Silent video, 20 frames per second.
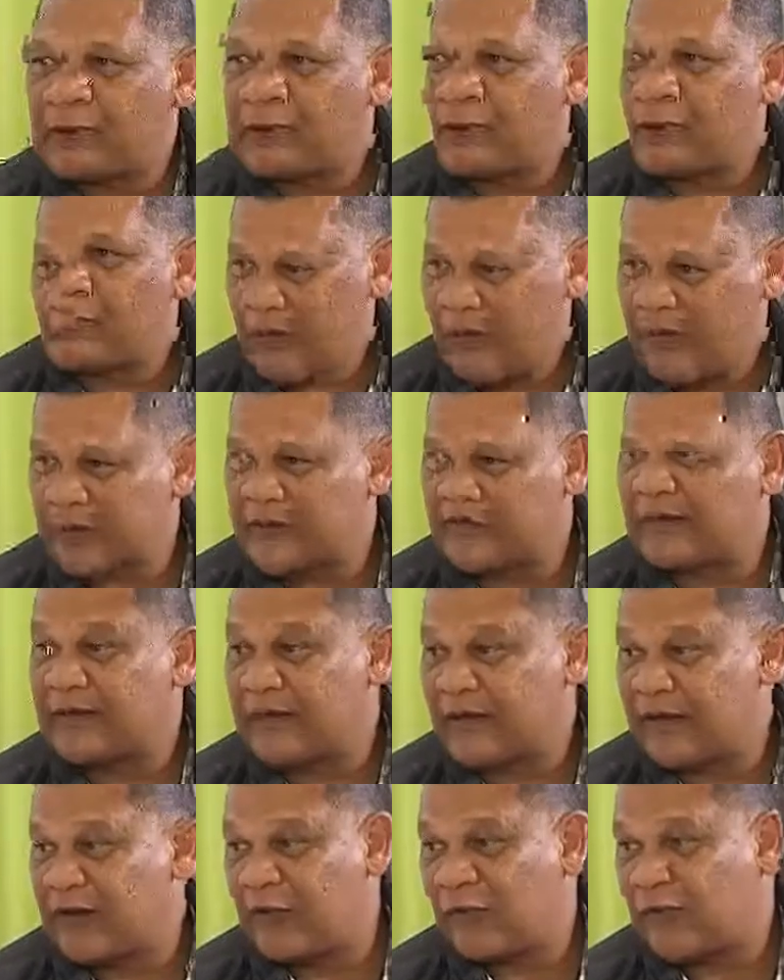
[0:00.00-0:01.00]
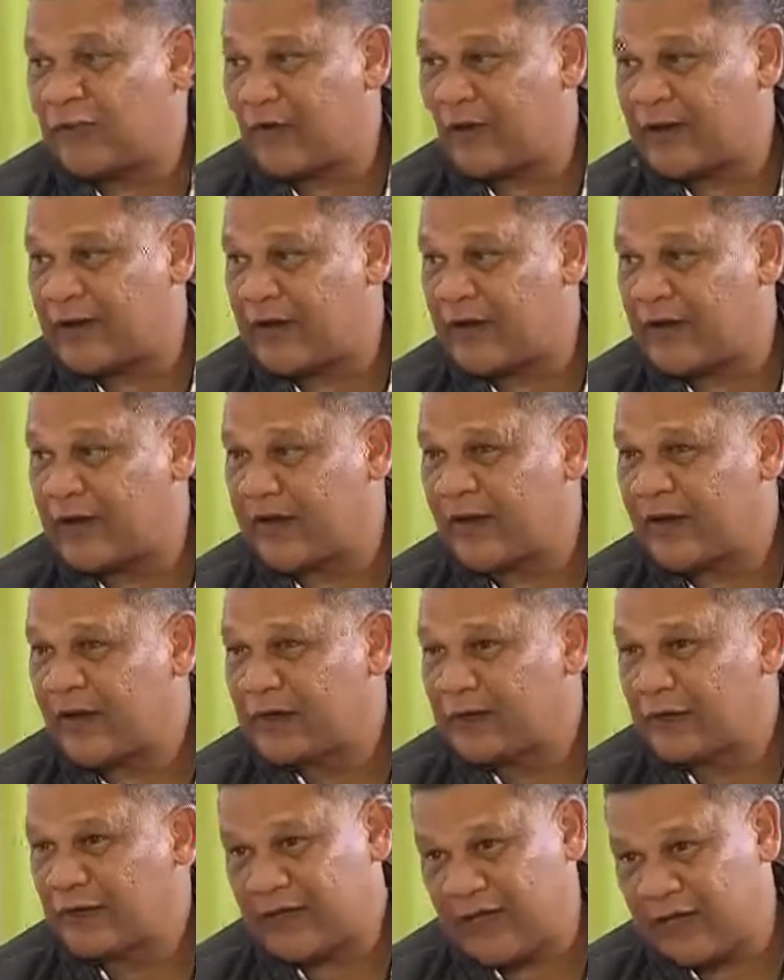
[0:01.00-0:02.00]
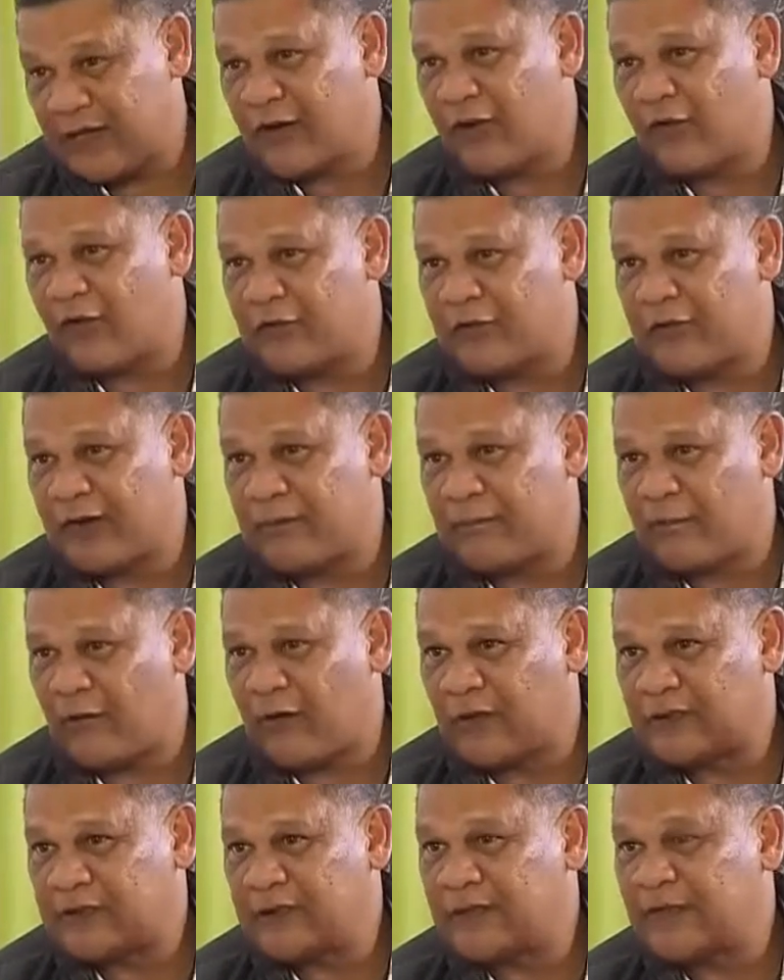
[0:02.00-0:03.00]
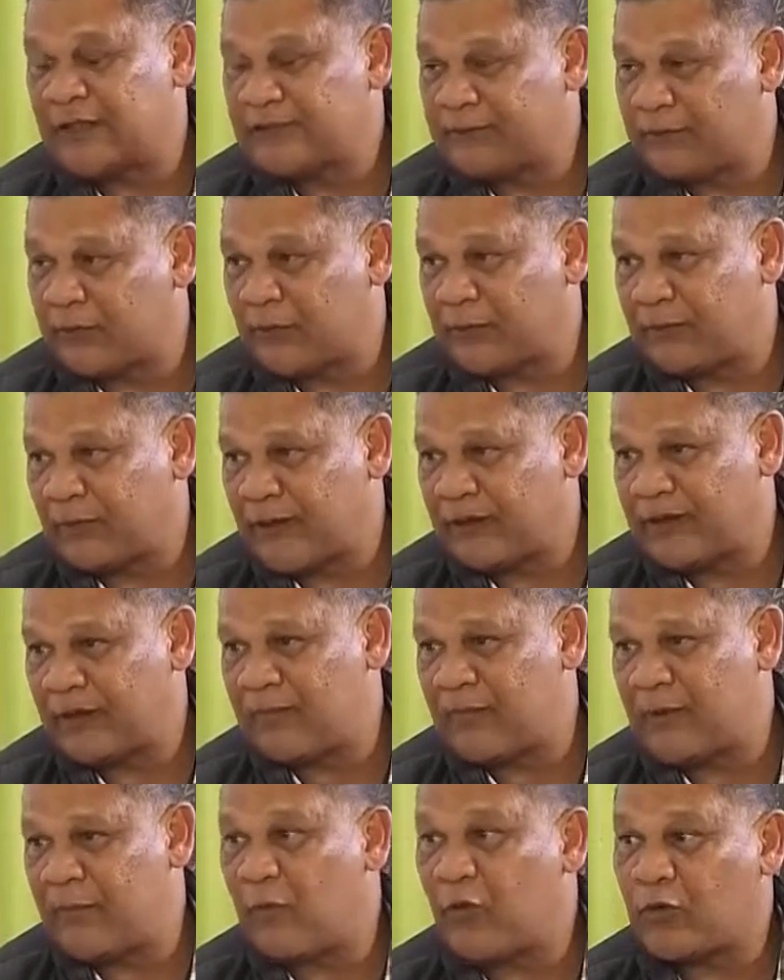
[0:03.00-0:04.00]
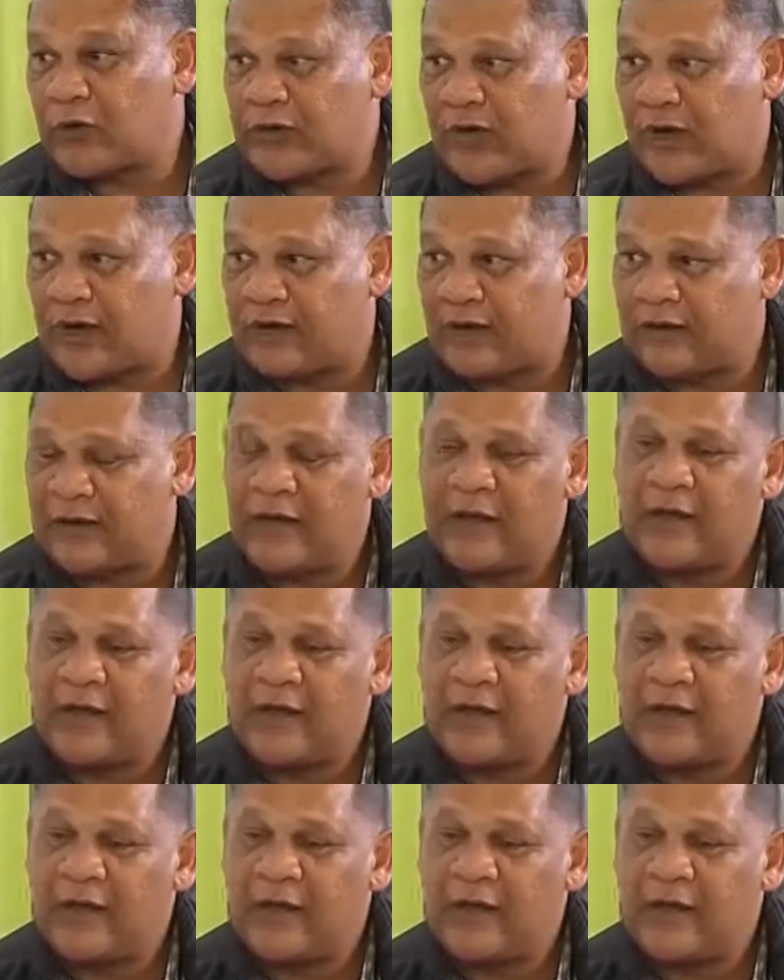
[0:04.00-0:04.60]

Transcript: a mask and take it off at night. So taking off that mask is what making me more tired